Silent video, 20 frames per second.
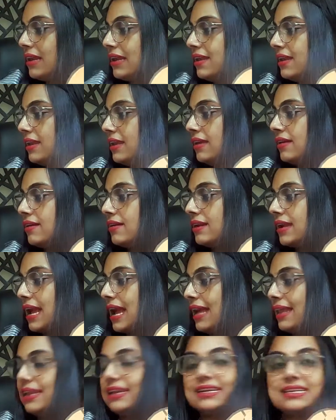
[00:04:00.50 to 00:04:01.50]
in here
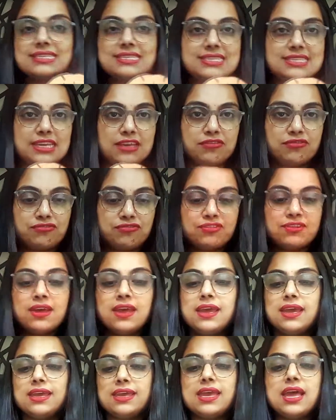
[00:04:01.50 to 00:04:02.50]
and it is safe.
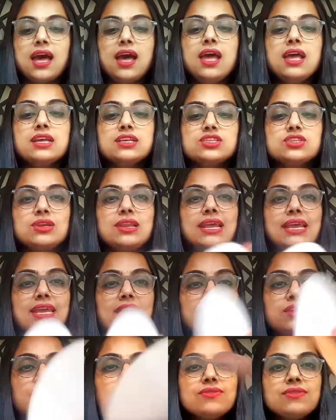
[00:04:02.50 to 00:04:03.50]
So
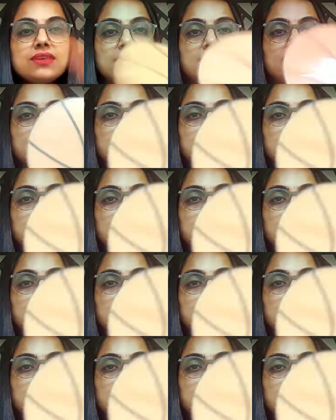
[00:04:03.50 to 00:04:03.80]
like you see.